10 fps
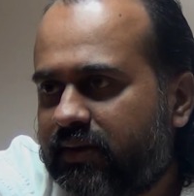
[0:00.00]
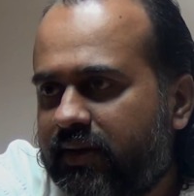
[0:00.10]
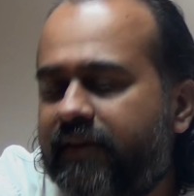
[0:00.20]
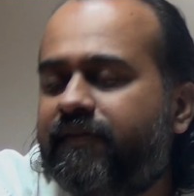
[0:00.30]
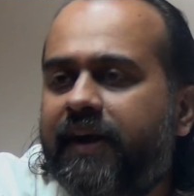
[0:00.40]

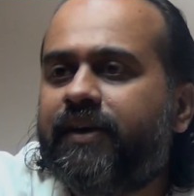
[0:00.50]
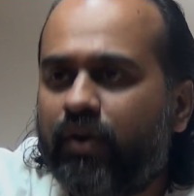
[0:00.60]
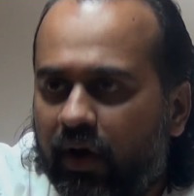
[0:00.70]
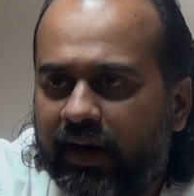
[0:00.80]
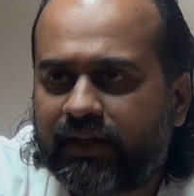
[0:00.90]
In fact,
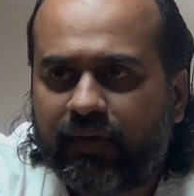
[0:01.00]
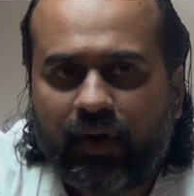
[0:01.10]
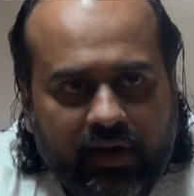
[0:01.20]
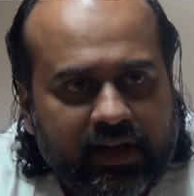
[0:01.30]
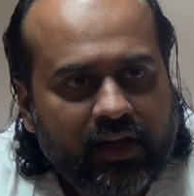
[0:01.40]
knowledge will
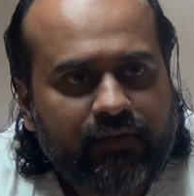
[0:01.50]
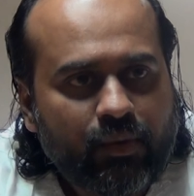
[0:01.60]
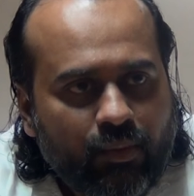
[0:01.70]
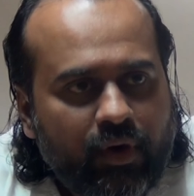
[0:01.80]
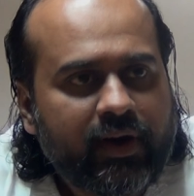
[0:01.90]
only give you
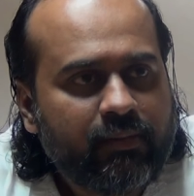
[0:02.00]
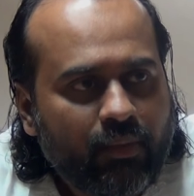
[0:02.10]
more and